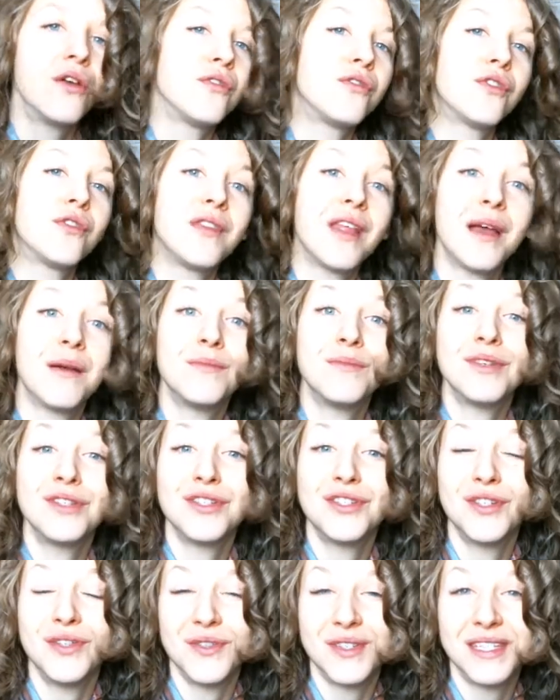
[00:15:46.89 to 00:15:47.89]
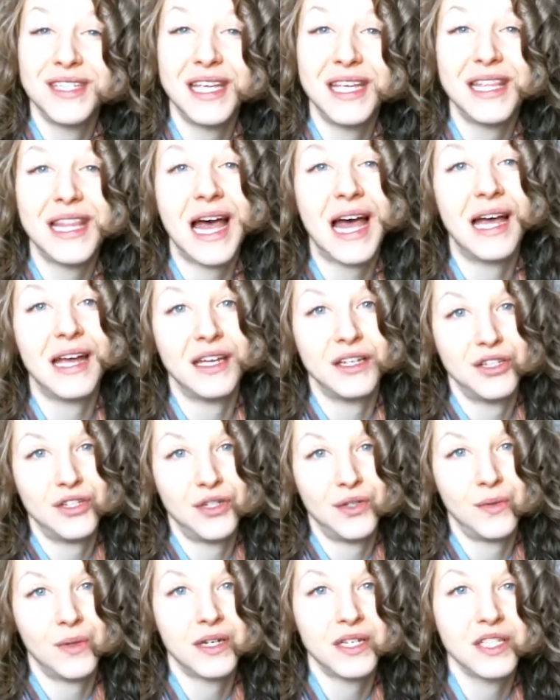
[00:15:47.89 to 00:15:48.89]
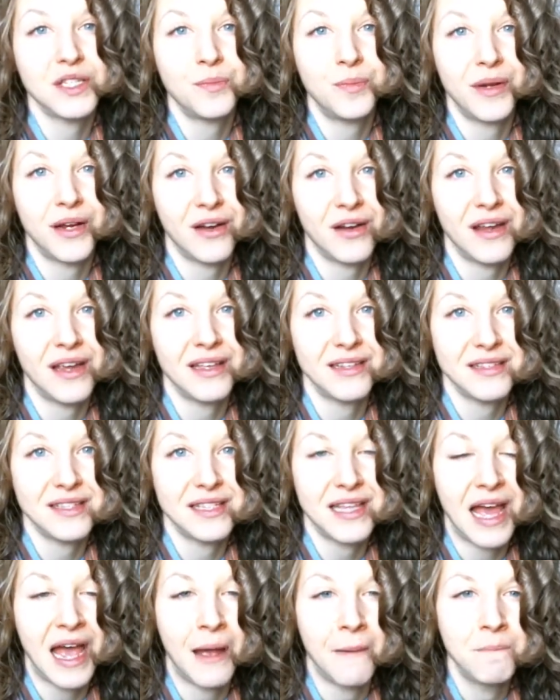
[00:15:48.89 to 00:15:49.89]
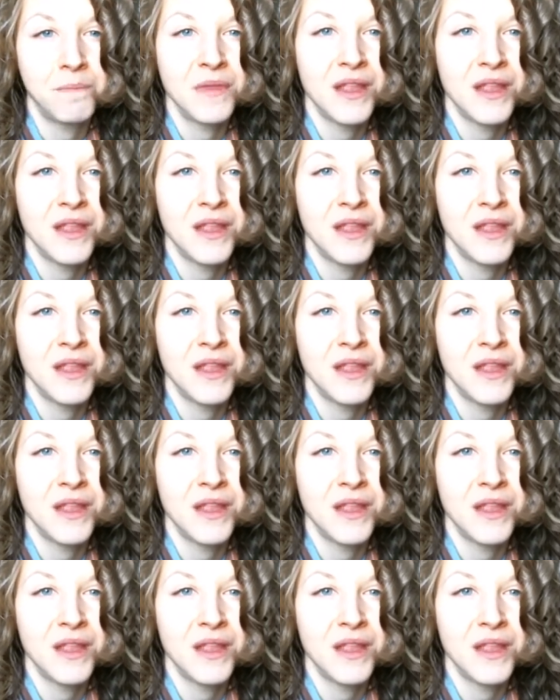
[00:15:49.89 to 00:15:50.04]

for them to see that and to experience that.